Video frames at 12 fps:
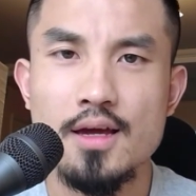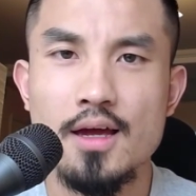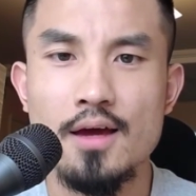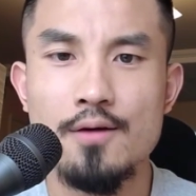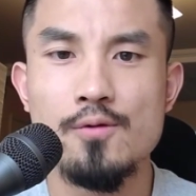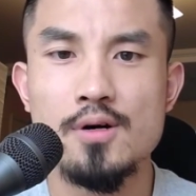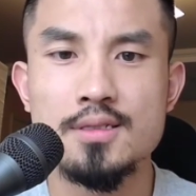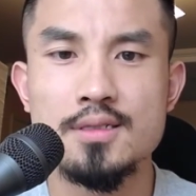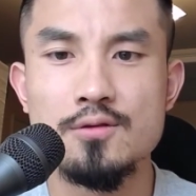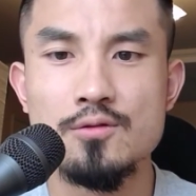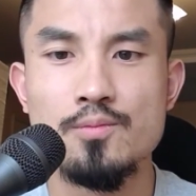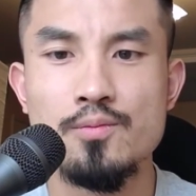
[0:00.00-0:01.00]
and once
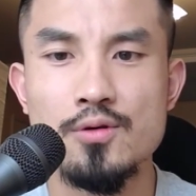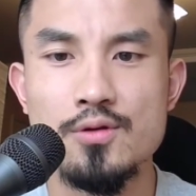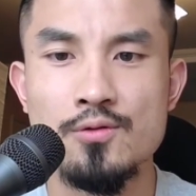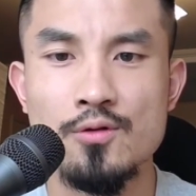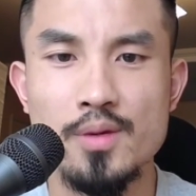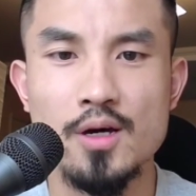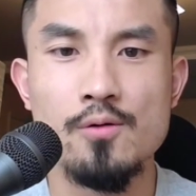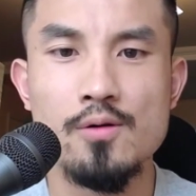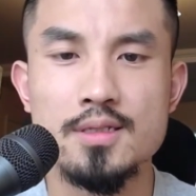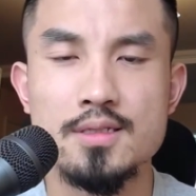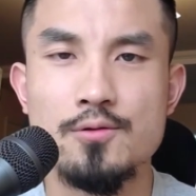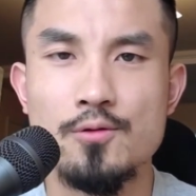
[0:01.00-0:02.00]
you put your
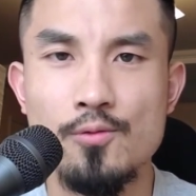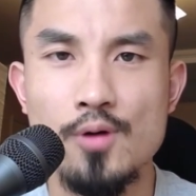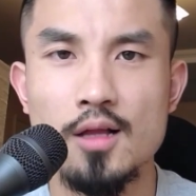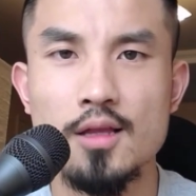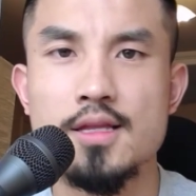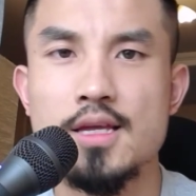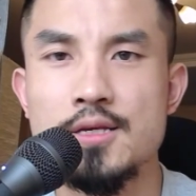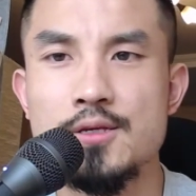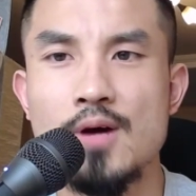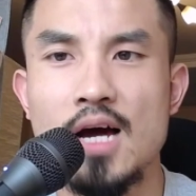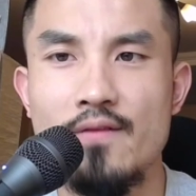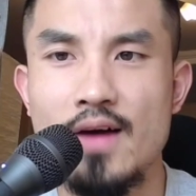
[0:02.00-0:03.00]
Bitcoins in your wallet and
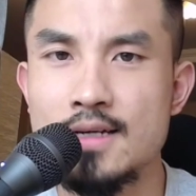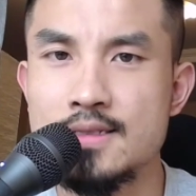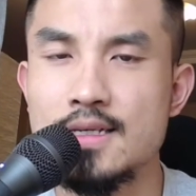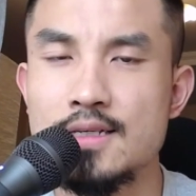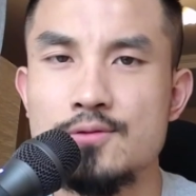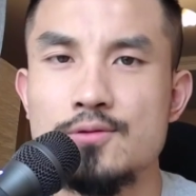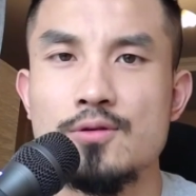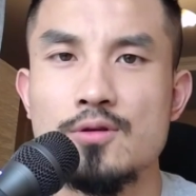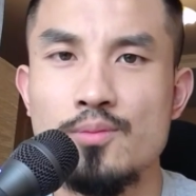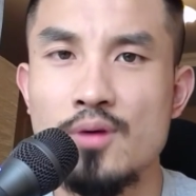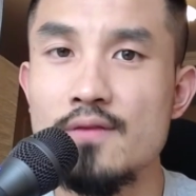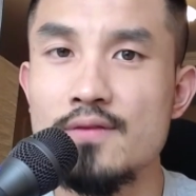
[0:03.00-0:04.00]
you have access to your
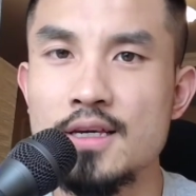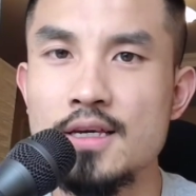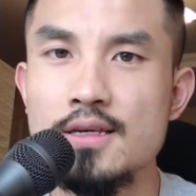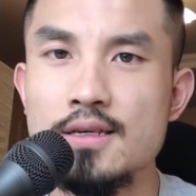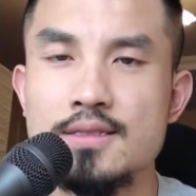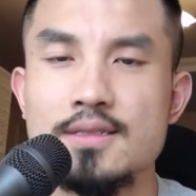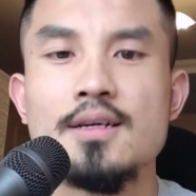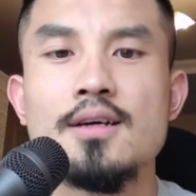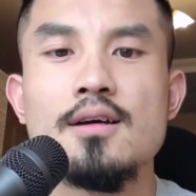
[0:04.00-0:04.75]
private keys,